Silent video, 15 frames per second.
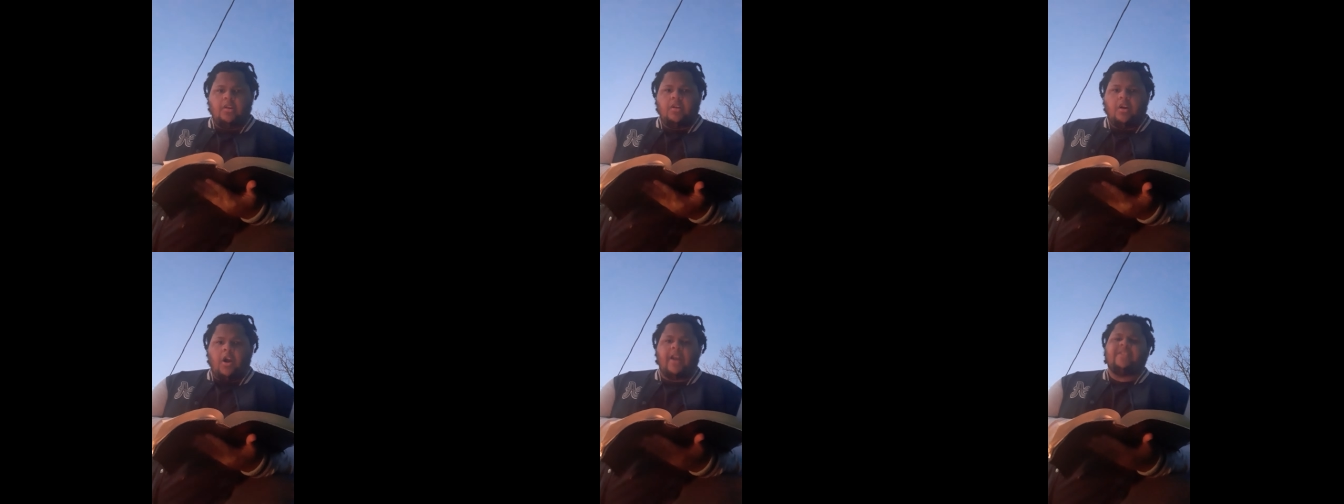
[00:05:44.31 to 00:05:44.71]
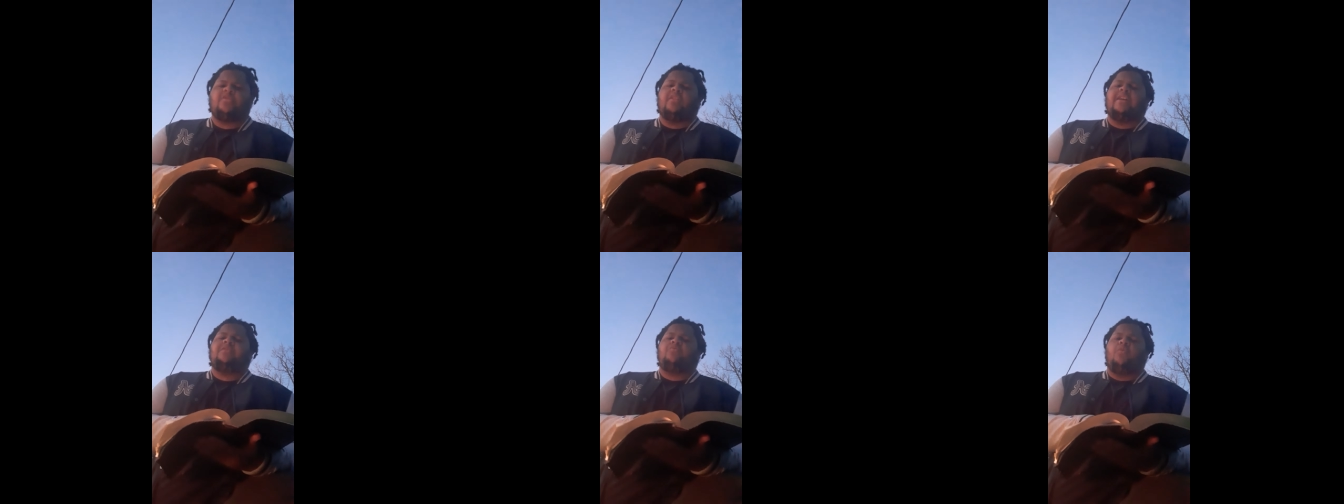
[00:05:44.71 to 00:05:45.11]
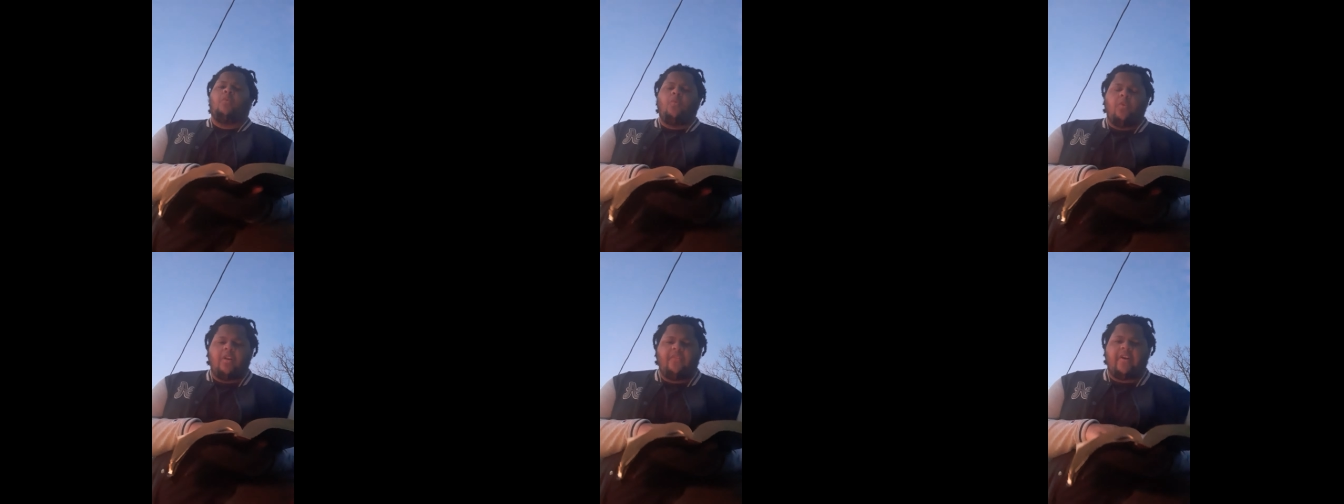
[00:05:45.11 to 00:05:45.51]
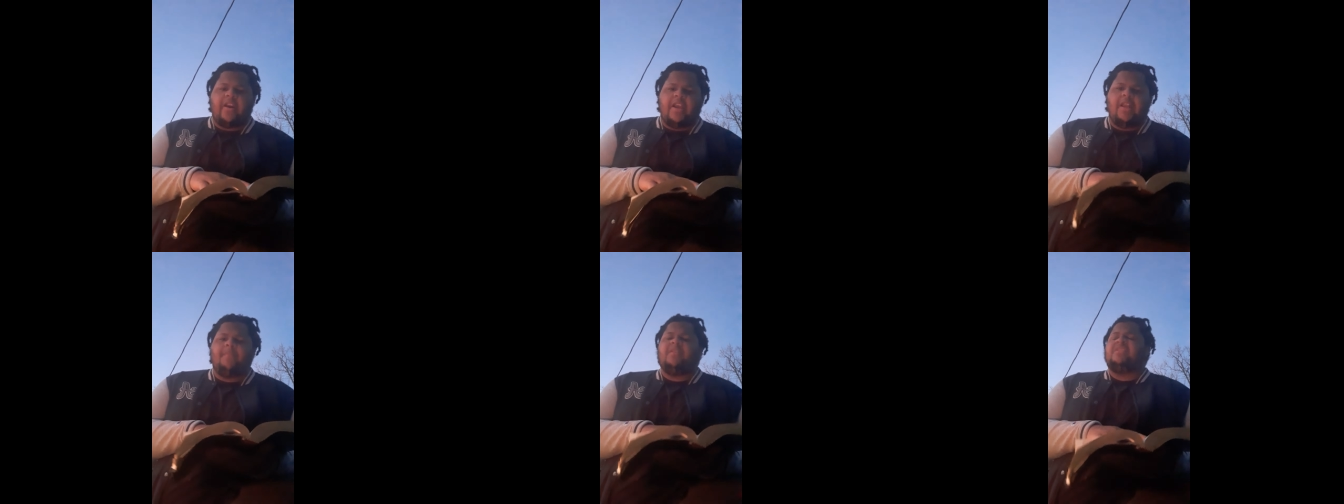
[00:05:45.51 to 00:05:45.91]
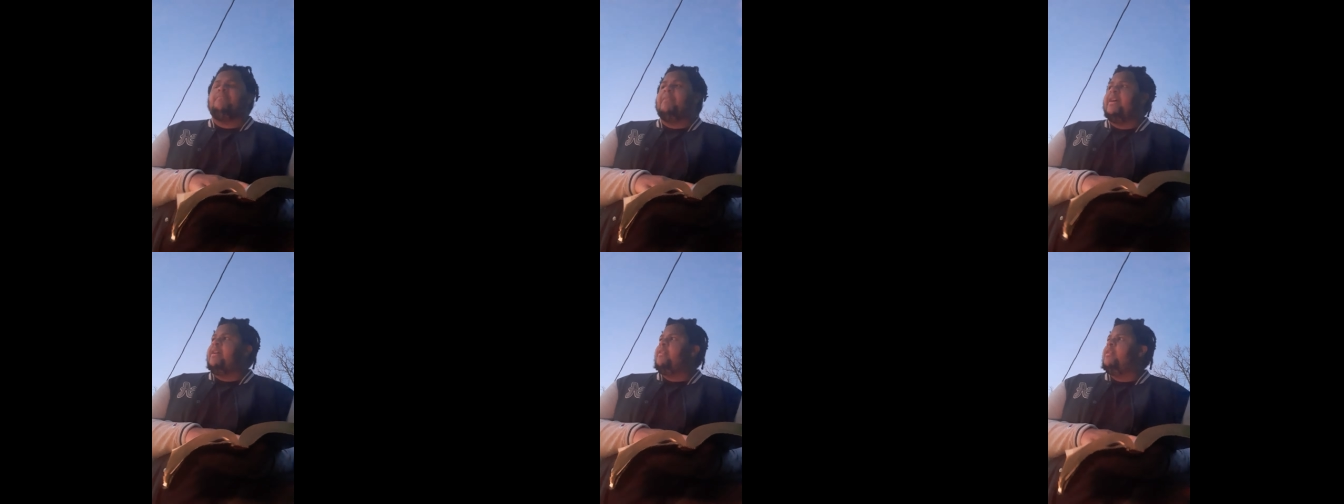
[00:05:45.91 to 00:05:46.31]
All right, so that's the reward of our enemies,
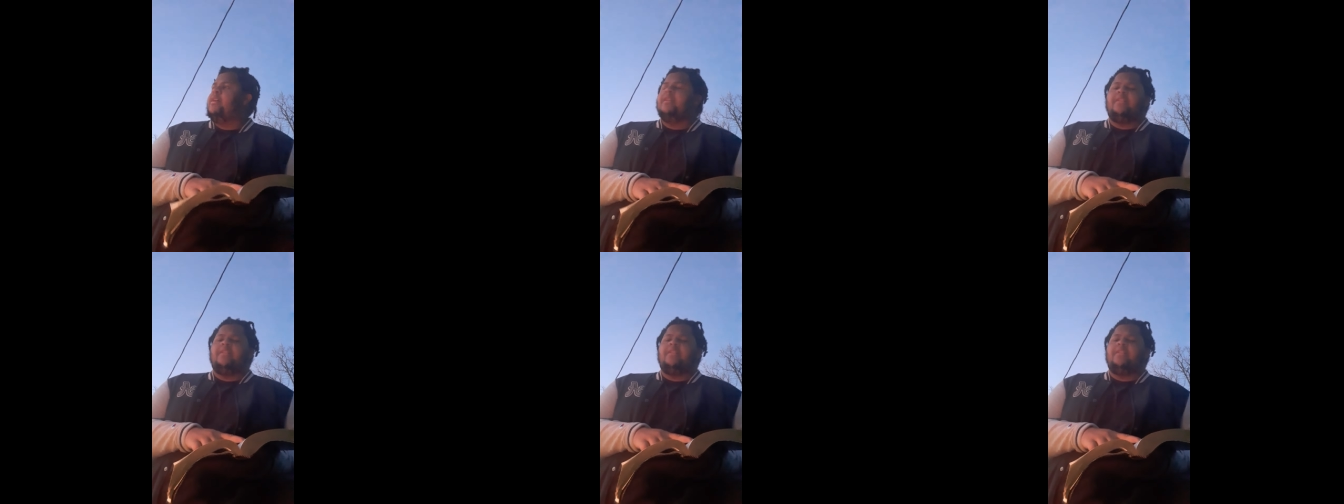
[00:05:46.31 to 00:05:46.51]
man.